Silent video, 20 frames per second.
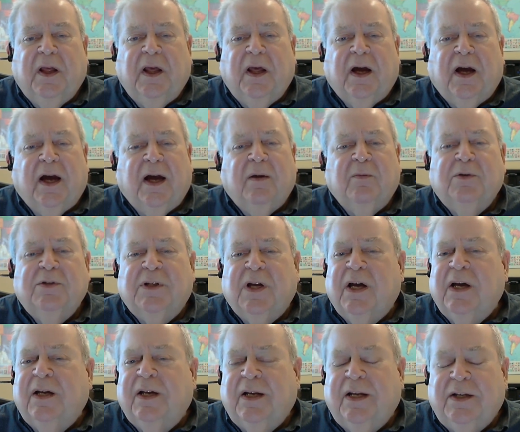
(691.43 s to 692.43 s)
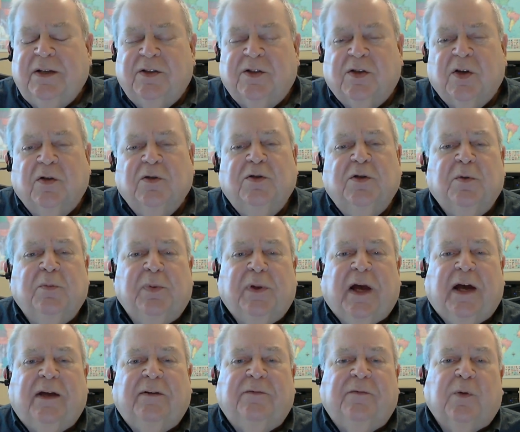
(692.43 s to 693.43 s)
I was on a social
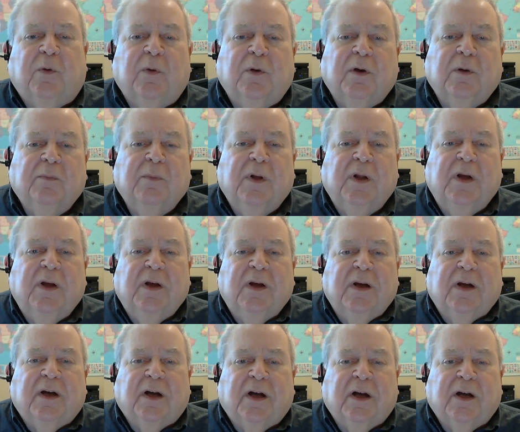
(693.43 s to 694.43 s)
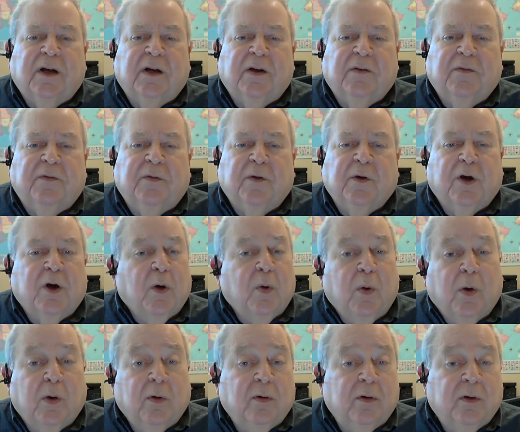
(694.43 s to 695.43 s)
platform for,
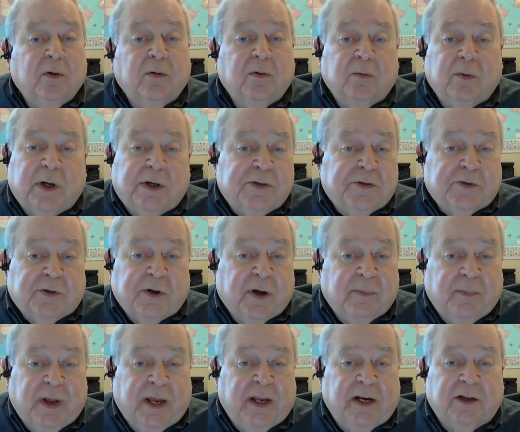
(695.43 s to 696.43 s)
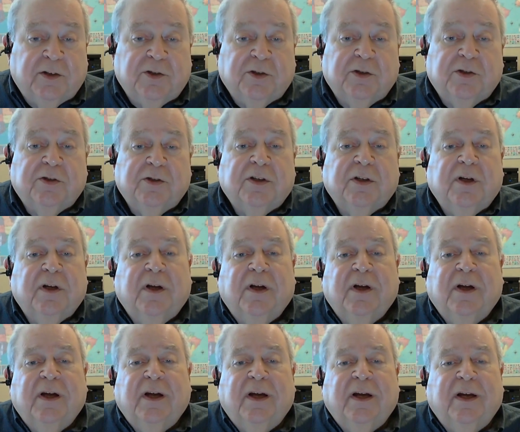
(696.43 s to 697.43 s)
quote, restaurant managers,
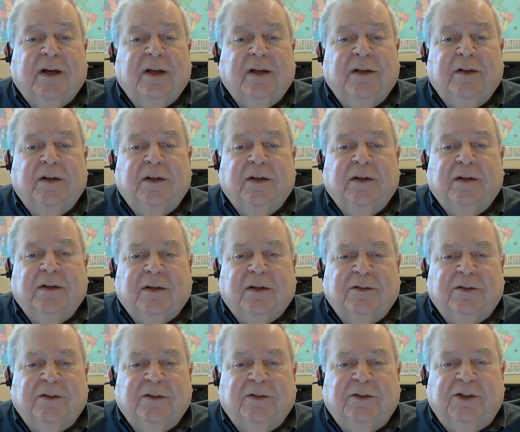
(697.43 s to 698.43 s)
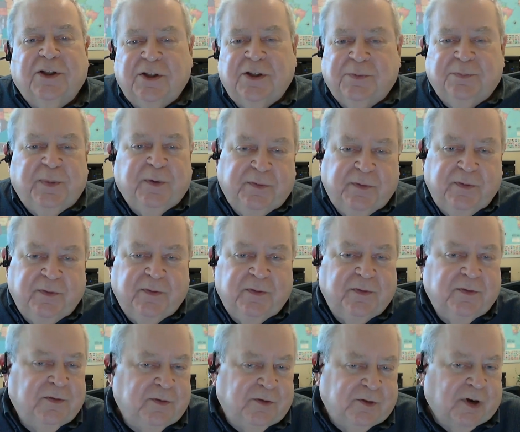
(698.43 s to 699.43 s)
and just
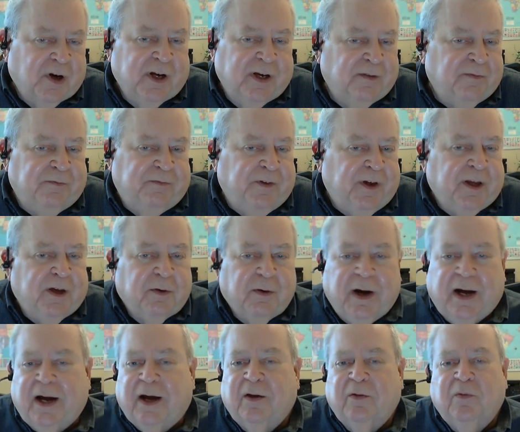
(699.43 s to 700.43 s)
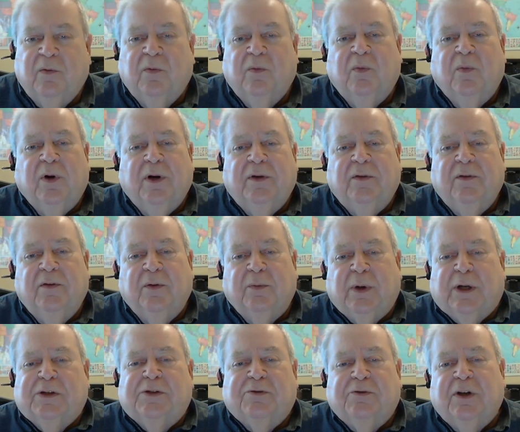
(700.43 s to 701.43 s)
trying to figure out what the
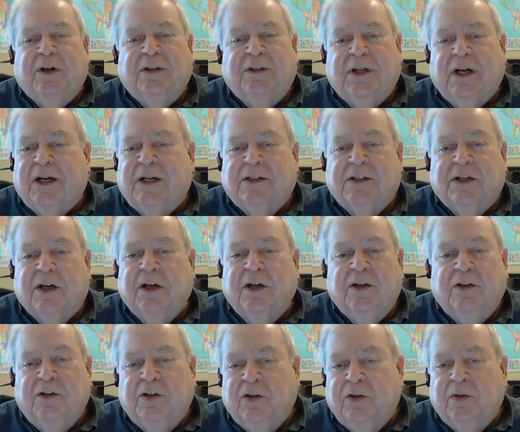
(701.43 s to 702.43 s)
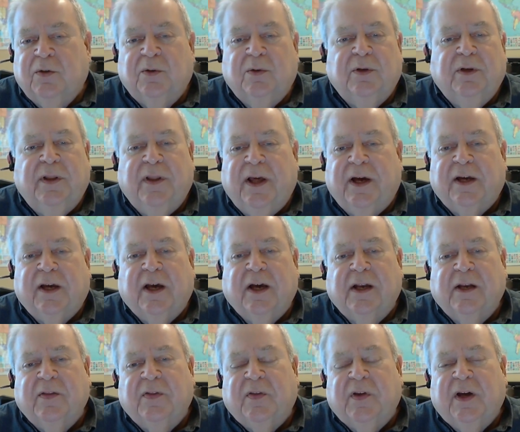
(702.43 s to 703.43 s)
restaurant doc's going to do and that
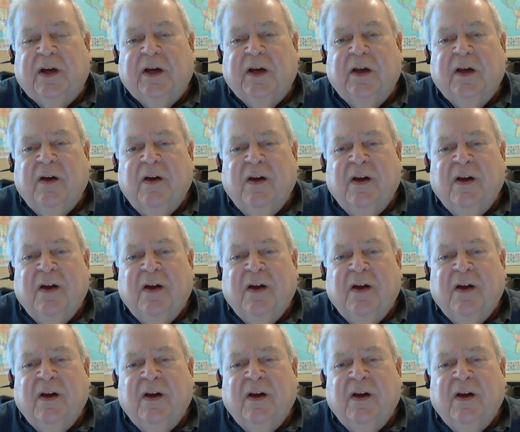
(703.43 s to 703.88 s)
kind of thing.